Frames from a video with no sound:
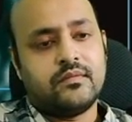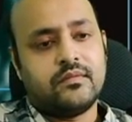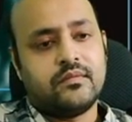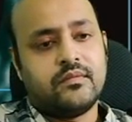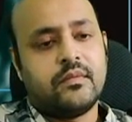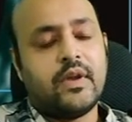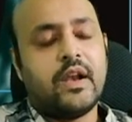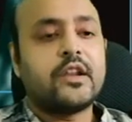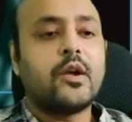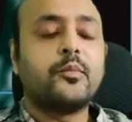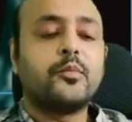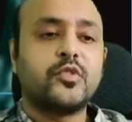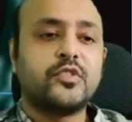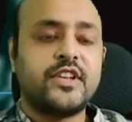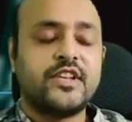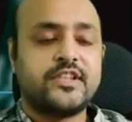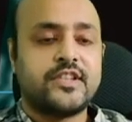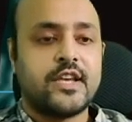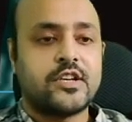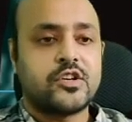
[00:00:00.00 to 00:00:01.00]
Welcome to
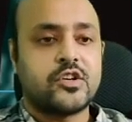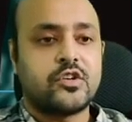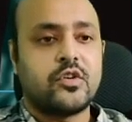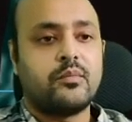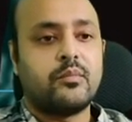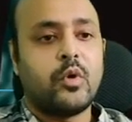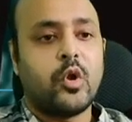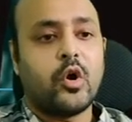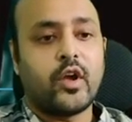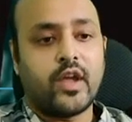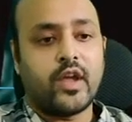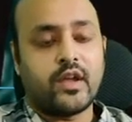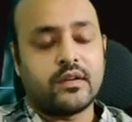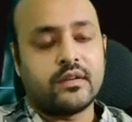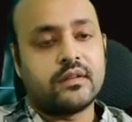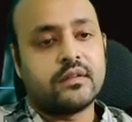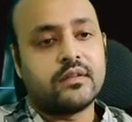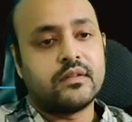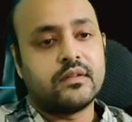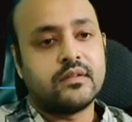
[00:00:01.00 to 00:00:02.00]
this session on blogging.
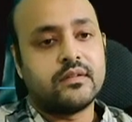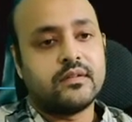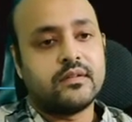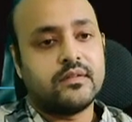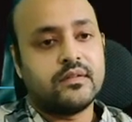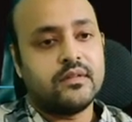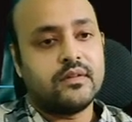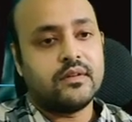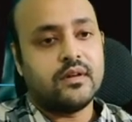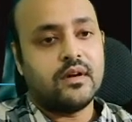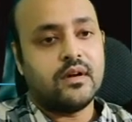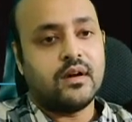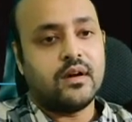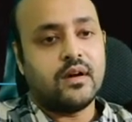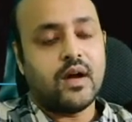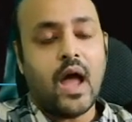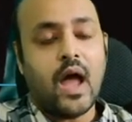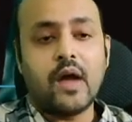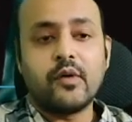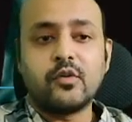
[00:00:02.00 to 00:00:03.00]

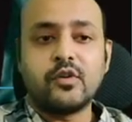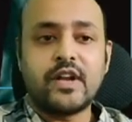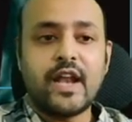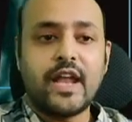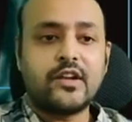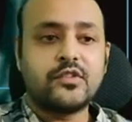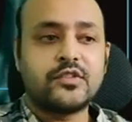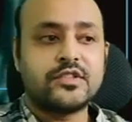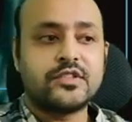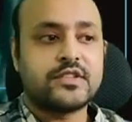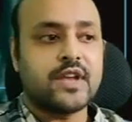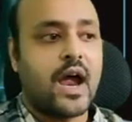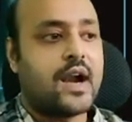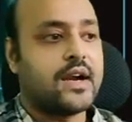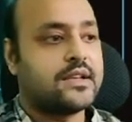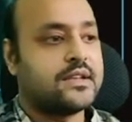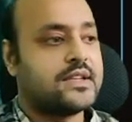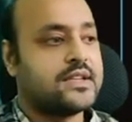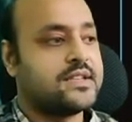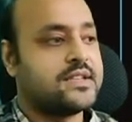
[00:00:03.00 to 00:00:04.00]
I would like to
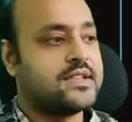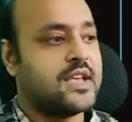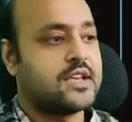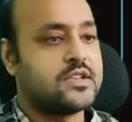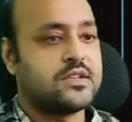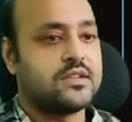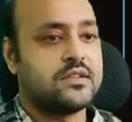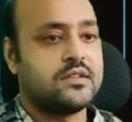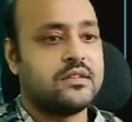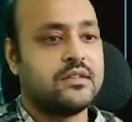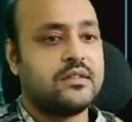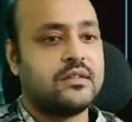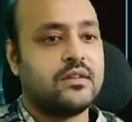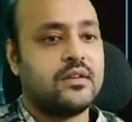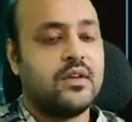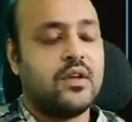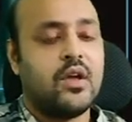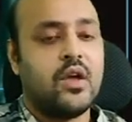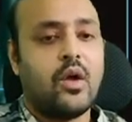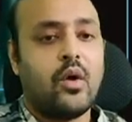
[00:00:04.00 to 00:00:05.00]
start this session
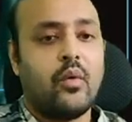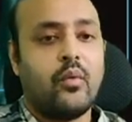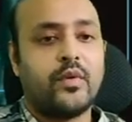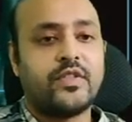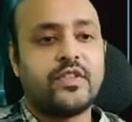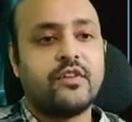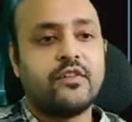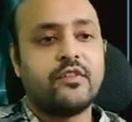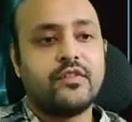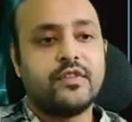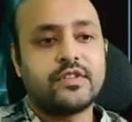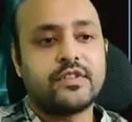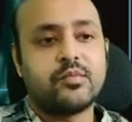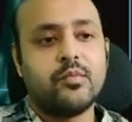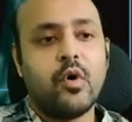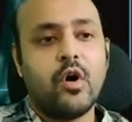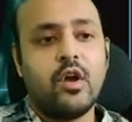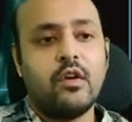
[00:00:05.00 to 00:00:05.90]
with a small